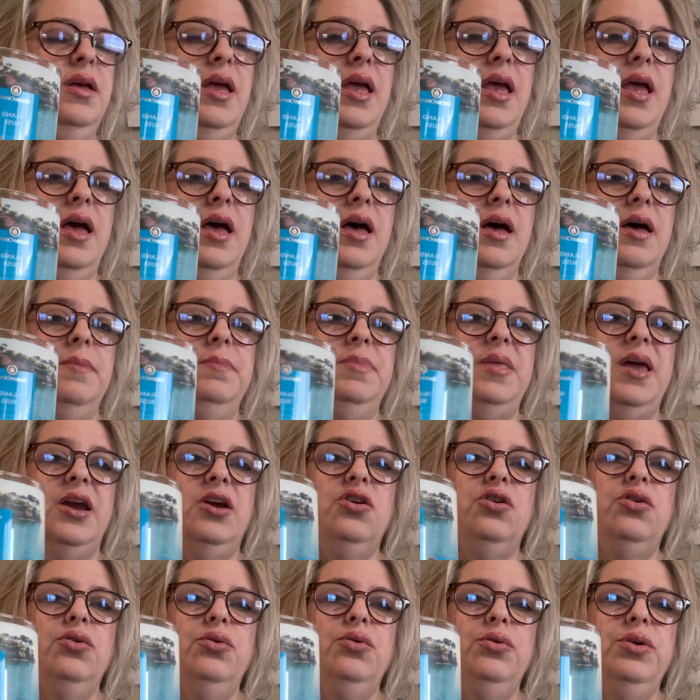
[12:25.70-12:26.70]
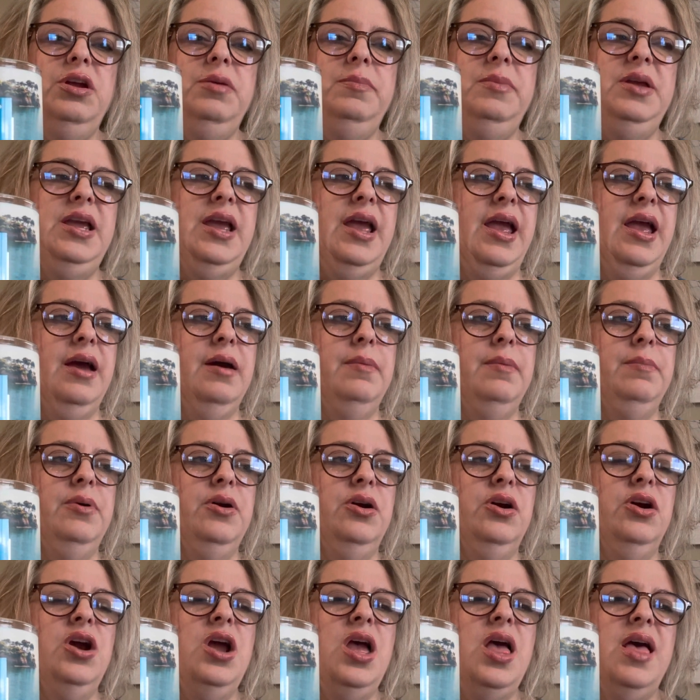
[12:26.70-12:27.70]
that creamy
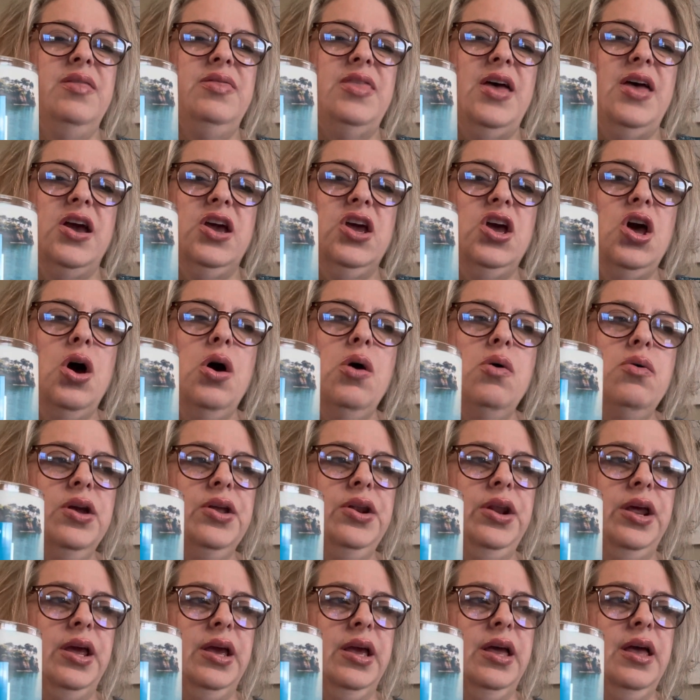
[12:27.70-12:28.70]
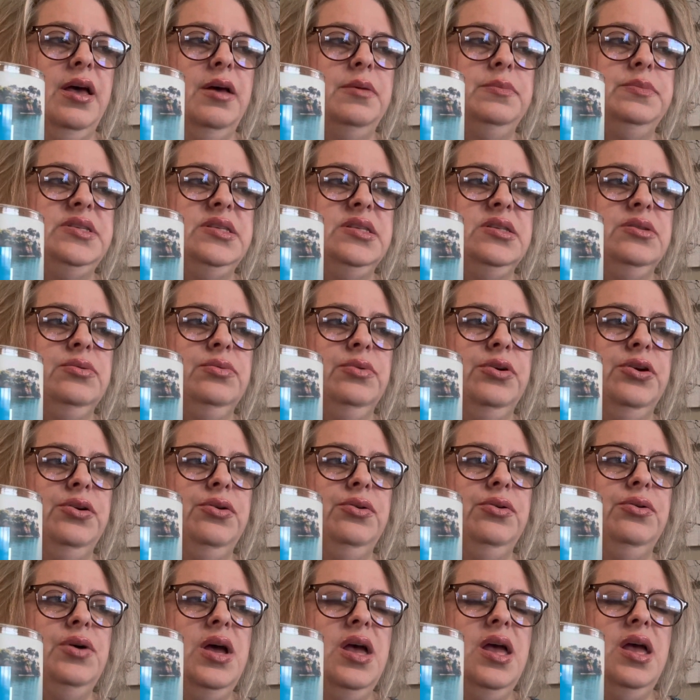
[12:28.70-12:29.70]
amber, that coconut comes
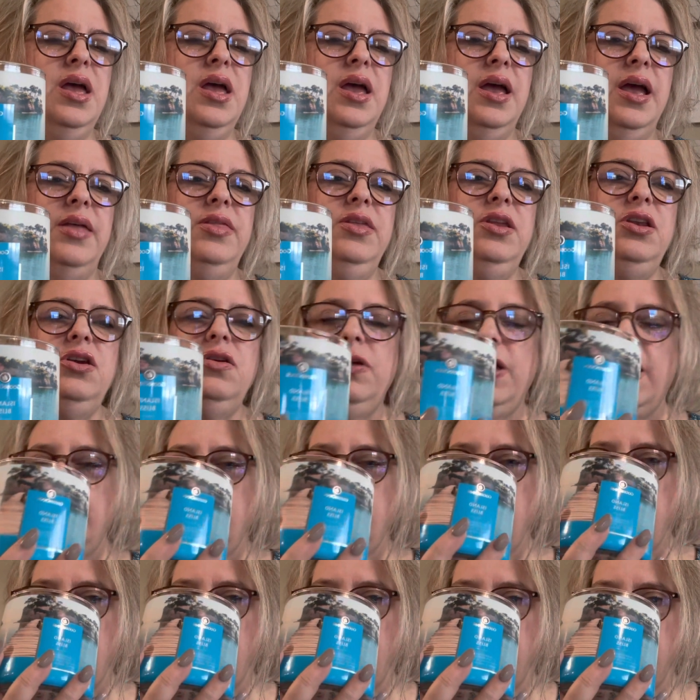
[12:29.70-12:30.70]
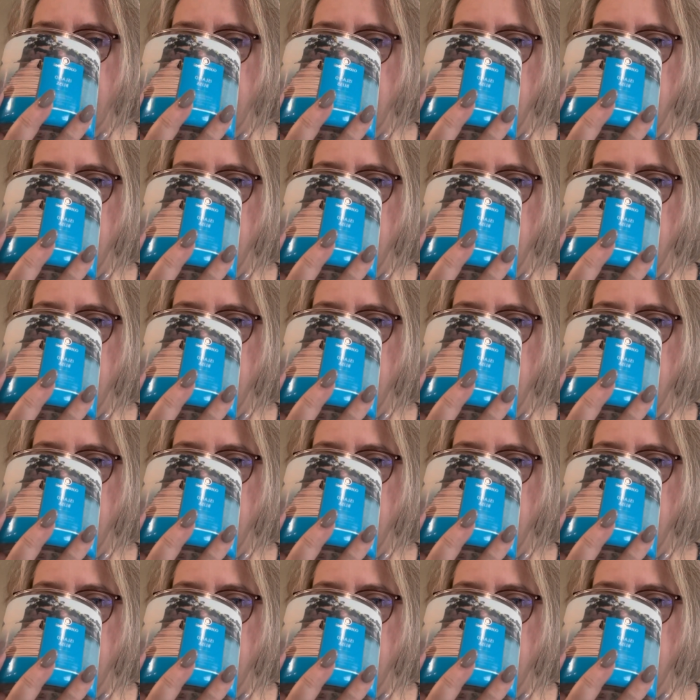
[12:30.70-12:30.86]
through, and then you get I